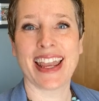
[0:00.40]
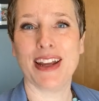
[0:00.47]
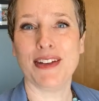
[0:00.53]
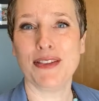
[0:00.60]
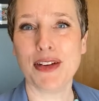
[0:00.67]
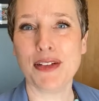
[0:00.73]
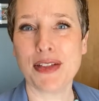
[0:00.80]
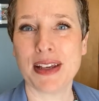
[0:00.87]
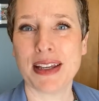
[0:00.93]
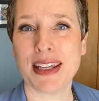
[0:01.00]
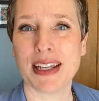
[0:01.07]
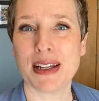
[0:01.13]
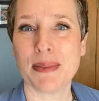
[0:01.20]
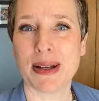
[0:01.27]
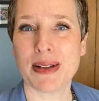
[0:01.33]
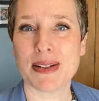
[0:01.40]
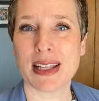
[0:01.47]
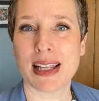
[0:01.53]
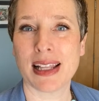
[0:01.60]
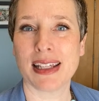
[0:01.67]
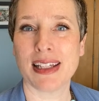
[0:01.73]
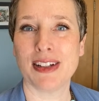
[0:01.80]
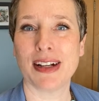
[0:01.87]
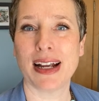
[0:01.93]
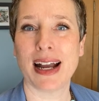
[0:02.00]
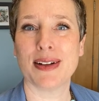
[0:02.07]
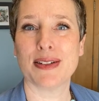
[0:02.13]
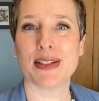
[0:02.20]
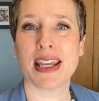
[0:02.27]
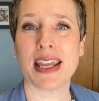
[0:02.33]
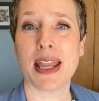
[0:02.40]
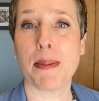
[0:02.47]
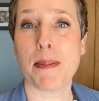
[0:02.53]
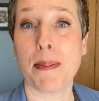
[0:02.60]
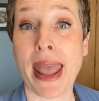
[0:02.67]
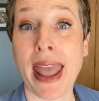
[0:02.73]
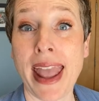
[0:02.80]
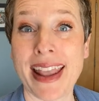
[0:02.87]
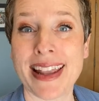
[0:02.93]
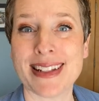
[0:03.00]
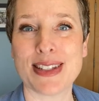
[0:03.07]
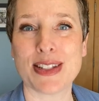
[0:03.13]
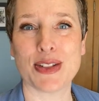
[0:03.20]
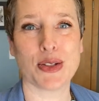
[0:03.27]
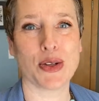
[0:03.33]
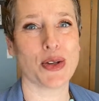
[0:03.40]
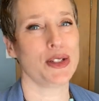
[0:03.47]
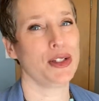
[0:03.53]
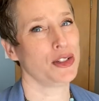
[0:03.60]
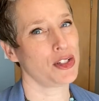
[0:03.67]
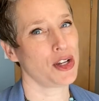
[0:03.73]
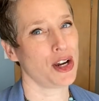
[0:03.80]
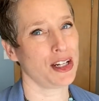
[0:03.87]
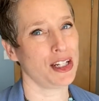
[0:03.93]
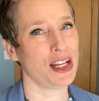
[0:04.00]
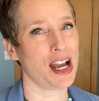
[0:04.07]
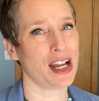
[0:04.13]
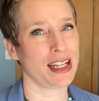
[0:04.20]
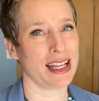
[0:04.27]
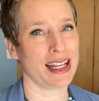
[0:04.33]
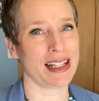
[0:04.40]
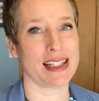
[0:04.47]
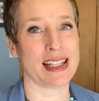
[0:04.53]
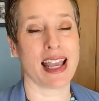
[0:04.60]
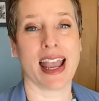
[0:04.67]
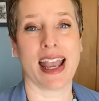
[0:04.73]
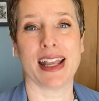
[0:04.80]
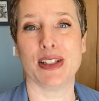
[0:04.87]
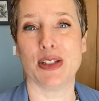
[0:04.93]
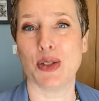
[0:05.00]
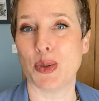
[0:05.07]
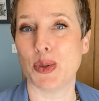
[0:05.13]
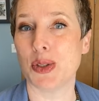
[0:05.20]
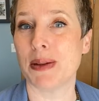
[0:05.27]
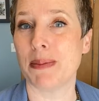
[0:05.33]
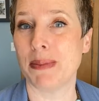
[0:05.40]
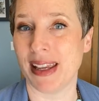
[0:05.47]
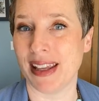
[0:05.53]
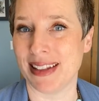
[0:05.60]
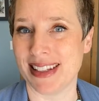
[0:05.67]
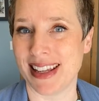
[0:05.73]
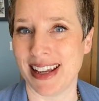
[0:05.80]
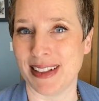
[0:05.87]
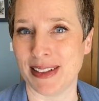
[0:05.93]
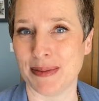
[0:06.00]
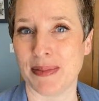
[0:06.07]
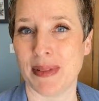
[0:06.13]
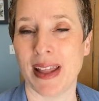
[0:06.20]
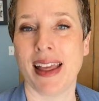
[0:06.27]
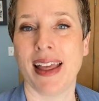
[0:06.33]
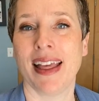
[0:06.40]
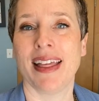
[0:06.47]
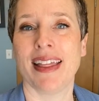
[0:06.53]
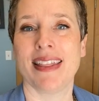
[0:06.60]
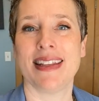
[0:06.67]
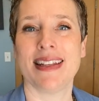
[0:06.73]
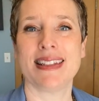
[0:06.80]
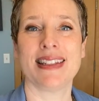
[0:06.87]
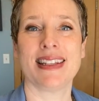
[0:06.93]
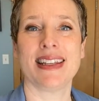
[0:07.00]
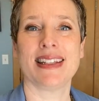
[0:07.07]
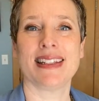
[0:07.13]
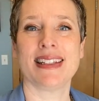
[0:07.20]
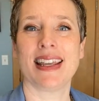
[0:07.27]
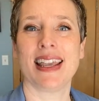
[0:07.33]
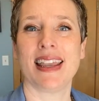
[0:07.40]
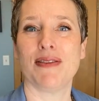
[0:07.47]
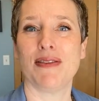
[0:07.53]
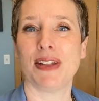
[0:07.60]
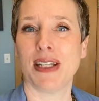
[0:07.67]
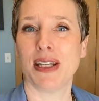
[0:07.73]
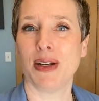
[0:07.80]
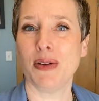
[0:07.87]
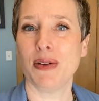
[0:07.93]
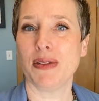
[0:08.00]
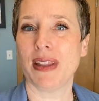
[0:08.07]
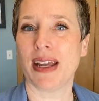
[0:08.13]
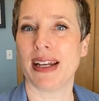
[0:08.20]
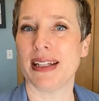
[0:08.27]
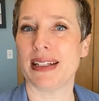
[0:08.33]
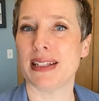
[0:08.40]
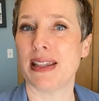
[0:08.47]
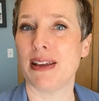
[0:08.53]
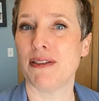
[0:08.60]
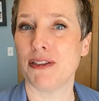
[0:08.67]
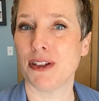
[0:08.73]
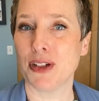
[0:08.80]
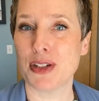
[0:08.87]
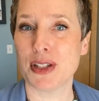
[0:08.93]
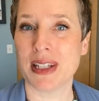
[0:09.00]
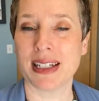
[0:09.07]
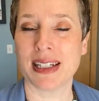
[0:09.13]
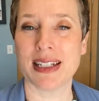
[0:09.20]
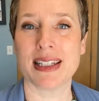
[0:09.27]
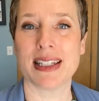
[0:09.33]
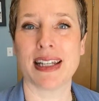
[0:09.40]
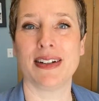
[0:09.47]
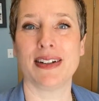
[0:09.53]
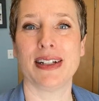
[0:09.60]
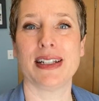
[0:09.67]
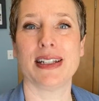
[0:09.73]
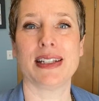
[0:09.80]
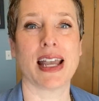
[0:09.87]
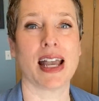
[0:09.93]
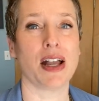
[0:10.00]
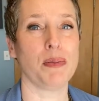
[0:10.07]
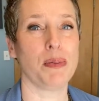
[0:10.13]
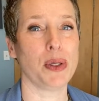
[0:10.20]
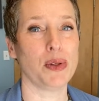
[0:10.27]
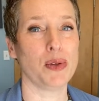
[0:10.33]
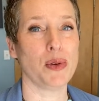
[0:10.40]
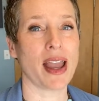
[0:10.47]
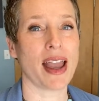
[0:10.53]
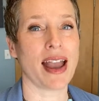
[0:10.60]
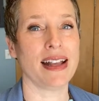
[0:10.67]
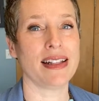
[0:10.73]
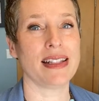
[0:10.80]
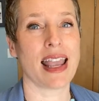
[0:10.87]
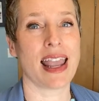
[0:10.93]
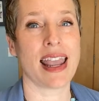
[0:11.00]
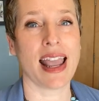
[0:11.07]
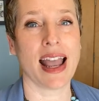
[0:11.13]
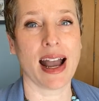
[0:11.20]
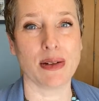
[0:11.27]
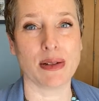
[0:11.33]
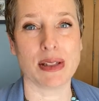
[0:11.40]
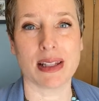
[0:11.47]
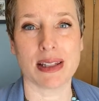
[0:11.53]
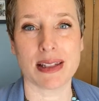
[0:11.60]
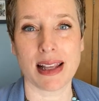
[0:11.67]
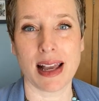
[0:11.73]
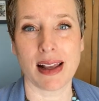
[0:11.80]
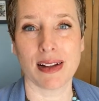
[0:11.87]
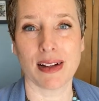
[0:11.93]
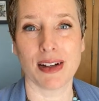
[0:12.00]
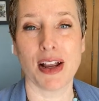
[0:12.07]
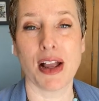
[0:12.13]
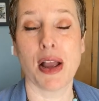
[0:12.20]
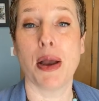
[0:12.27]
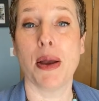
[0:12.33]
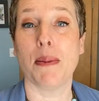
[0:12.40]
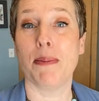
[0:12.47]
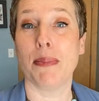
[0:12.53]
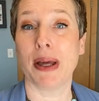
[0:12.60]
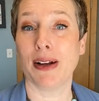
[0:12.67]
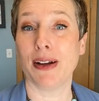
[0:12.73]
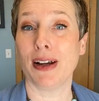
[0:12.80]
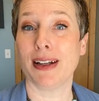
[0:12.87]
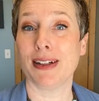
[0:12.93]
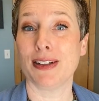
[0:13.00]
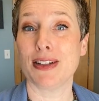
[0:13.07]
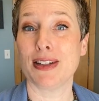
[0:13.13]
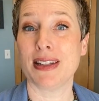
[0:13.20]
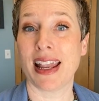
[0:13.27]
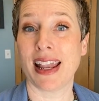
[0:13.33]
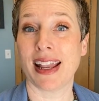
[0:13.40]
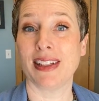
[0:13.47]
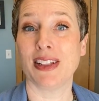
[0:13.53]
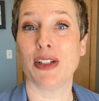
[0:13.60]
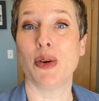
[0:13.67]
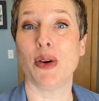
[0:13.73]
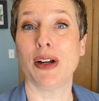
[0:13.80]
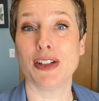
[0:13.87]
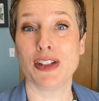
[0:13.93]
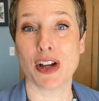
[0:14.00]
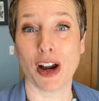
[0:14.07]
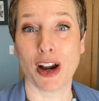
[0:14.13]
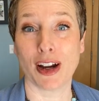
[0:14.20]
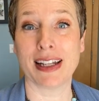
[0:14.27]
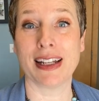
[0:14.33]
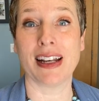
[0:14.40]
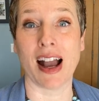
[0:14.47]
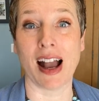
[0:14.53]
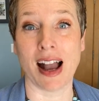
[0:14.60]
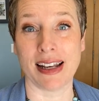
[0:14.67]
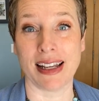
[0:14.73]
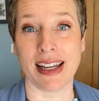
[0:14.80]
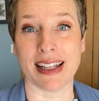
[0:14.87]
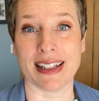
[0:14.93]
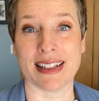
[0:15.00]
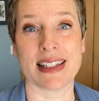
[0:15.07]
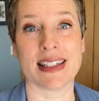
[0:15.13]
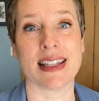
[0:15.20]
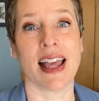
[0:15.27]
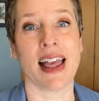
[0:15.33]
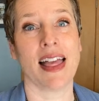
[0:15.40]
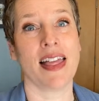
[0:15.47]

If you're thinking about selling your house, it pays to know your target audience and do some intel. This is a video that is the first in a series to help you as a house seller better understand your target audience,